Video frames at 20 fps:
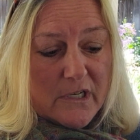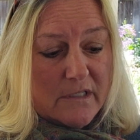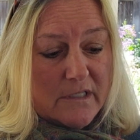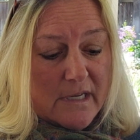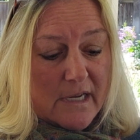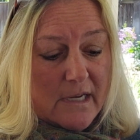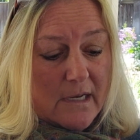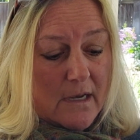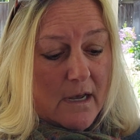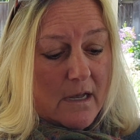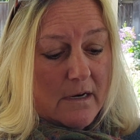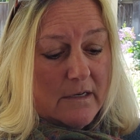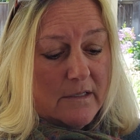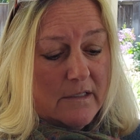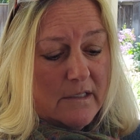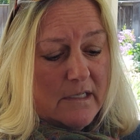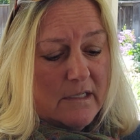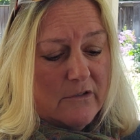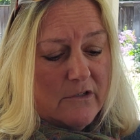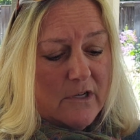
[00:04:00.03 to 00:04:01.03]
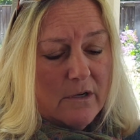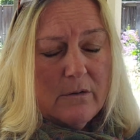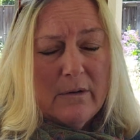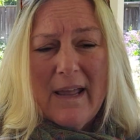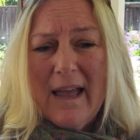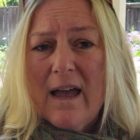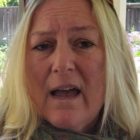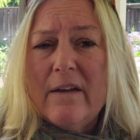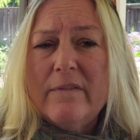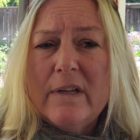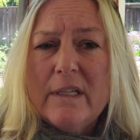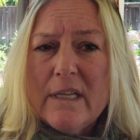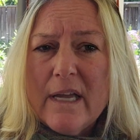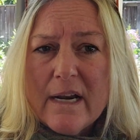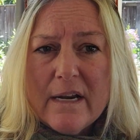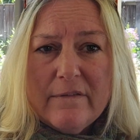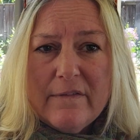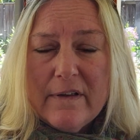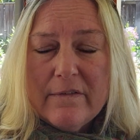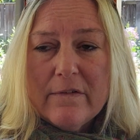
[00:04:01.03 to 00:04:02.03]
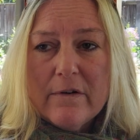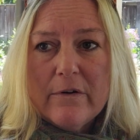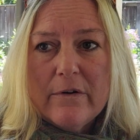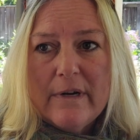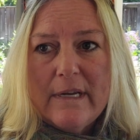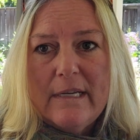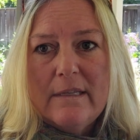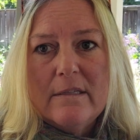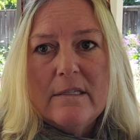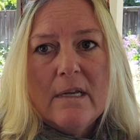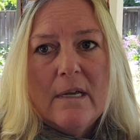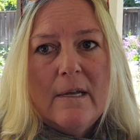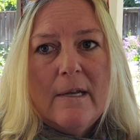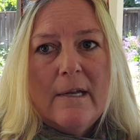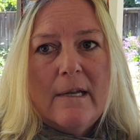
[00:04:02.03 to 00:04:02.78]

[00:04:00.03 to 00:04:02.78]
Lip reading: because I honestly don't have a lot of evergreens.